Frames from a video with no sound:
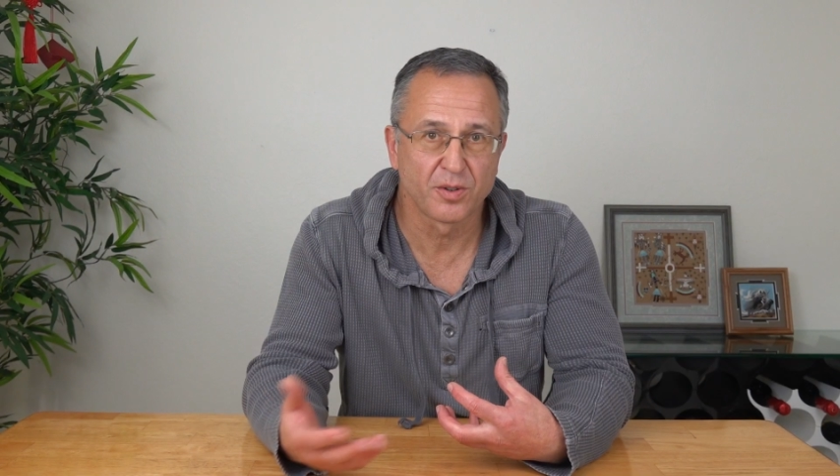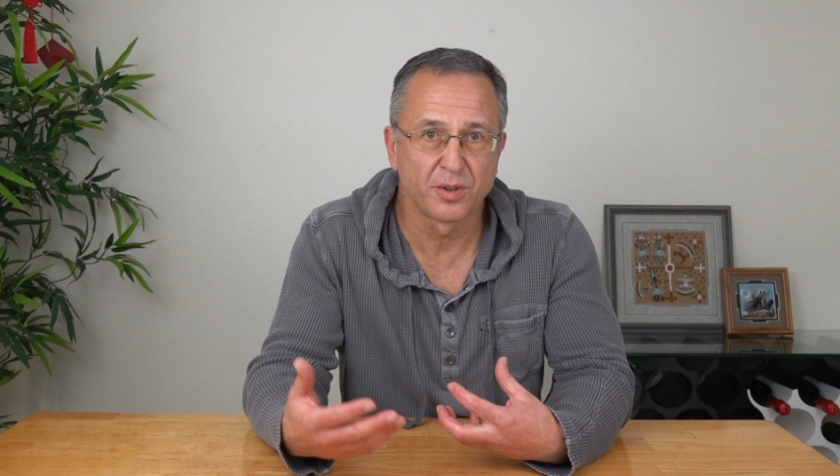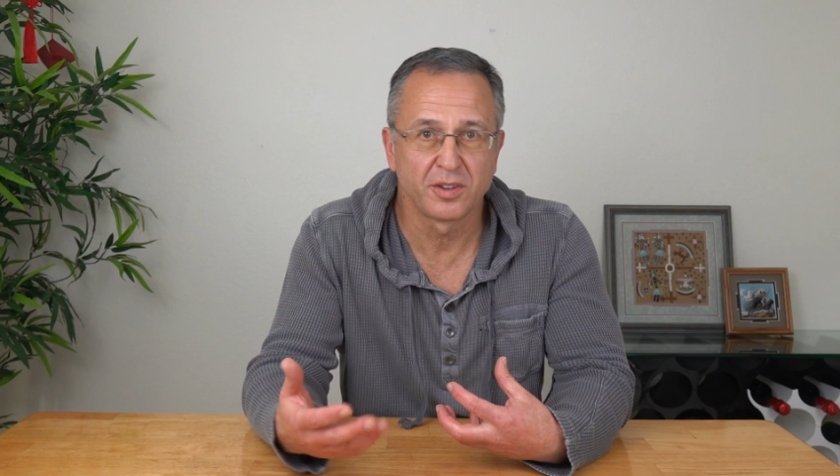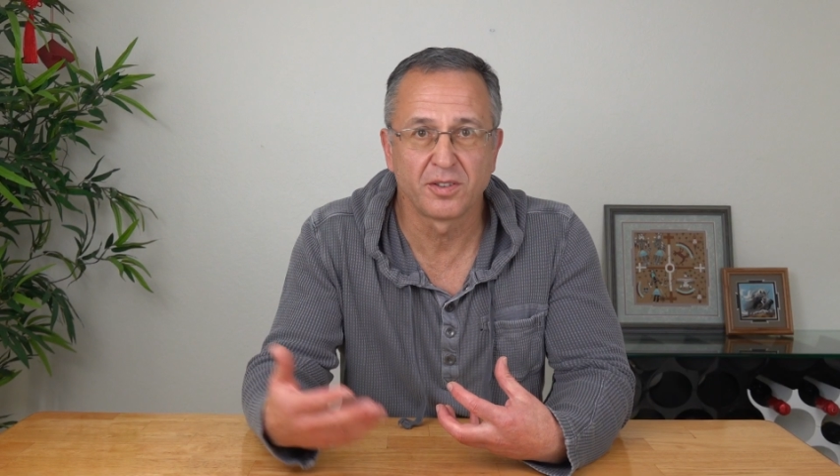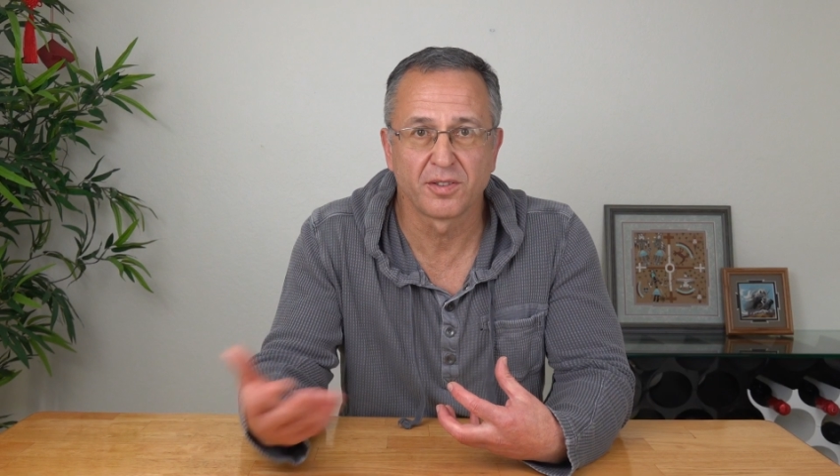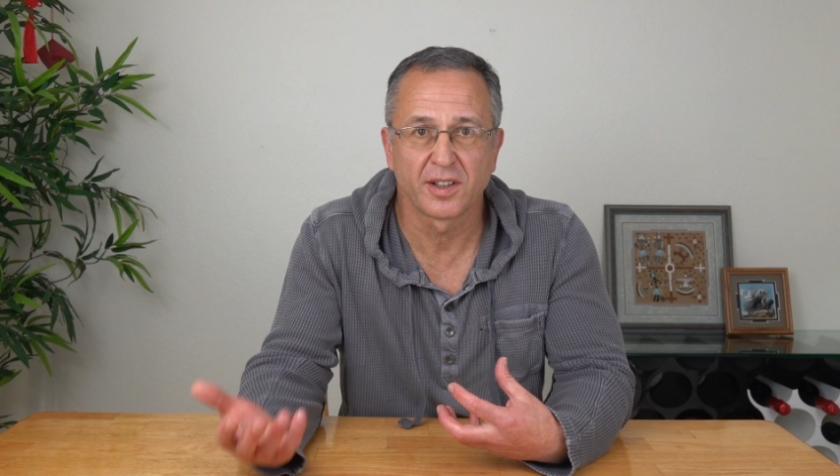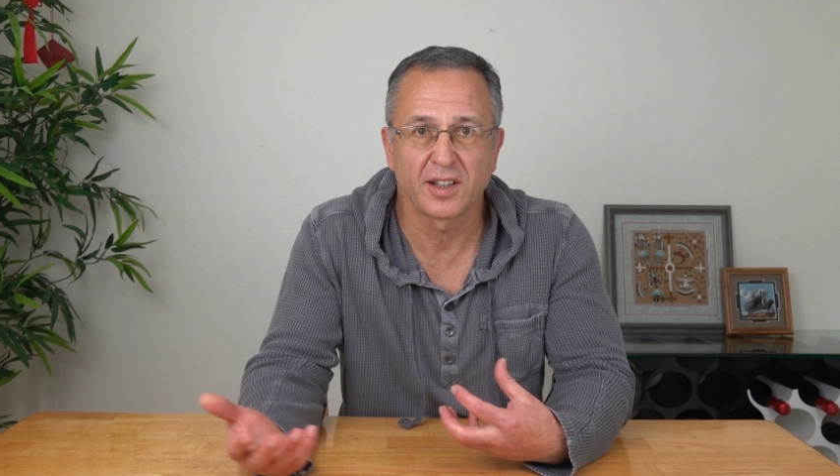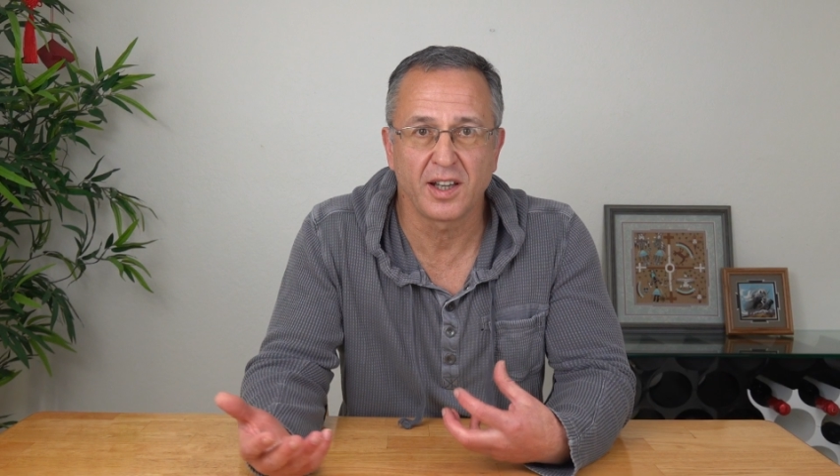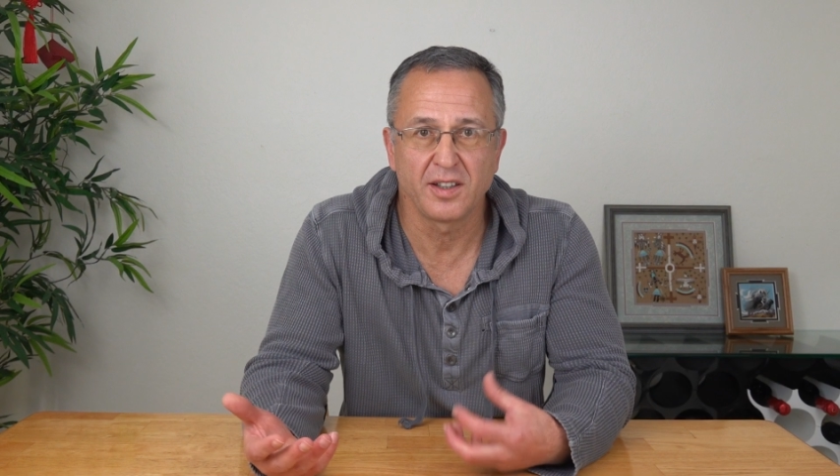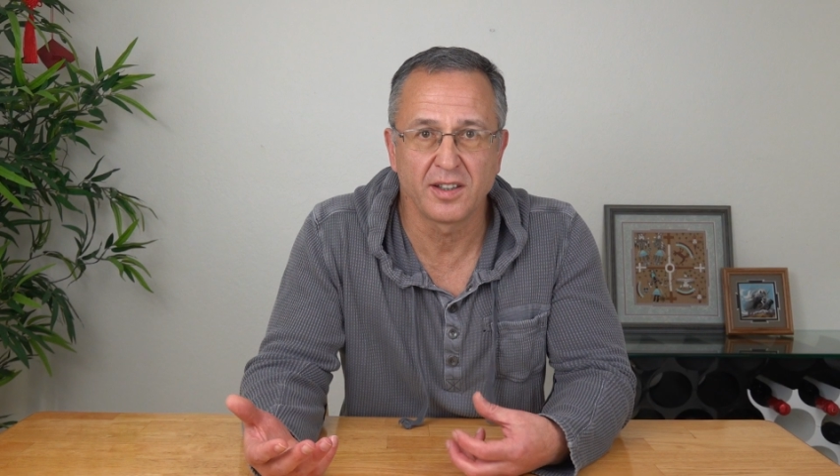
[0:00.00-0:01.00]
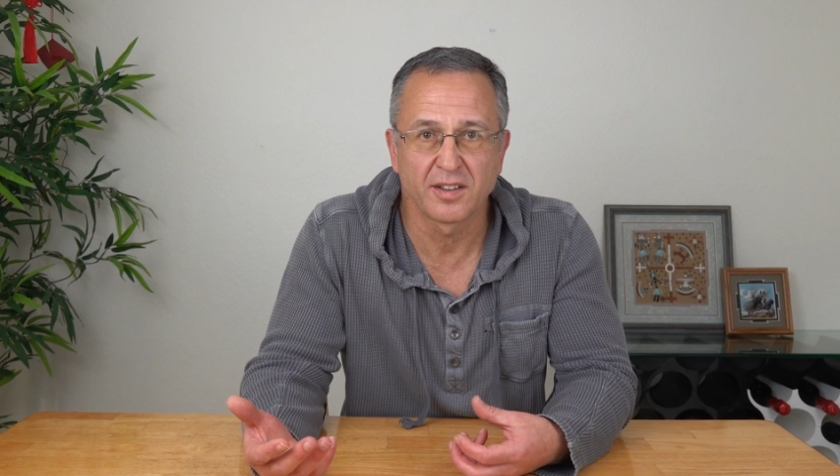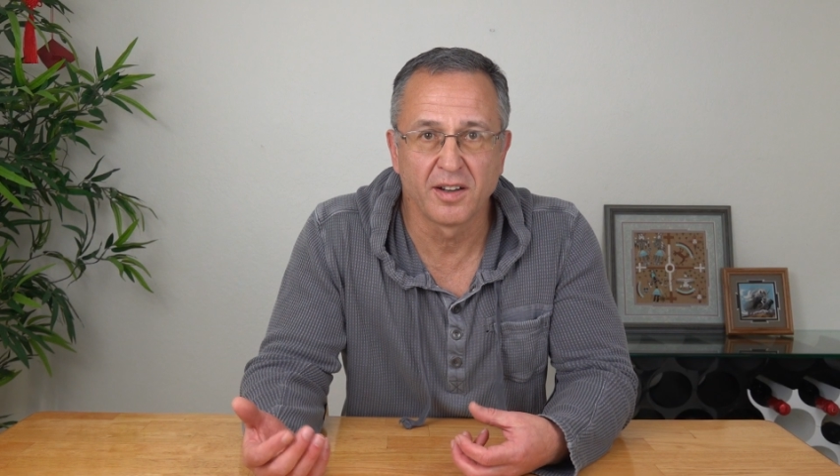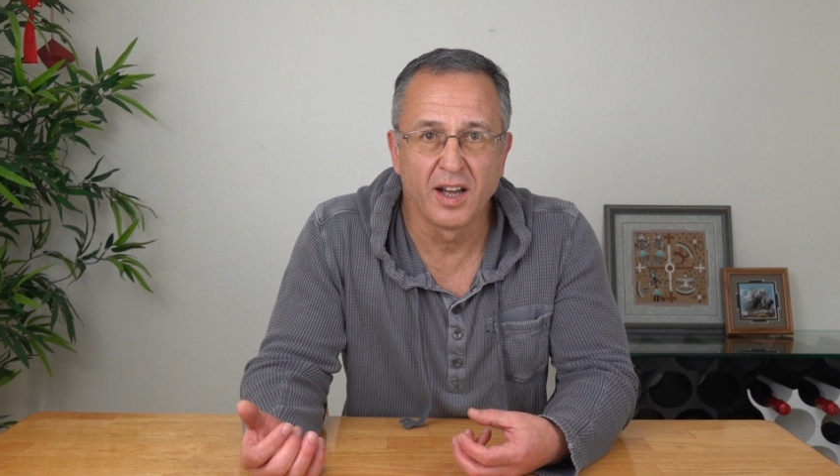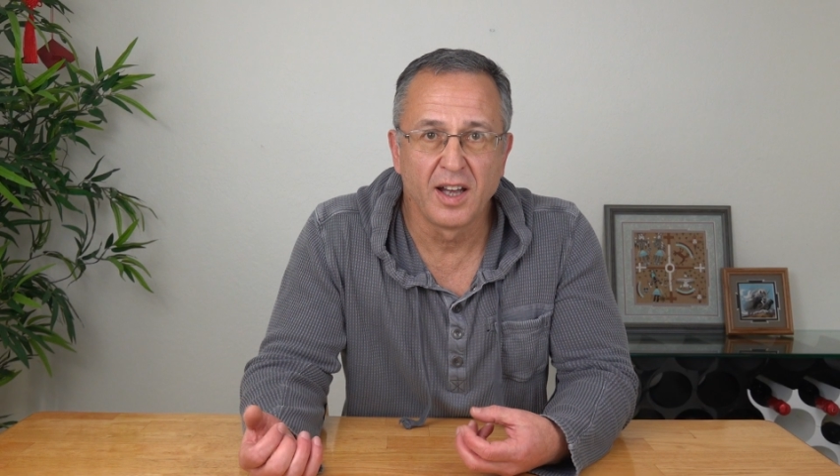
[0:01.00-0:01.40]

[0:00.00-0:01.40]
going into the canyon.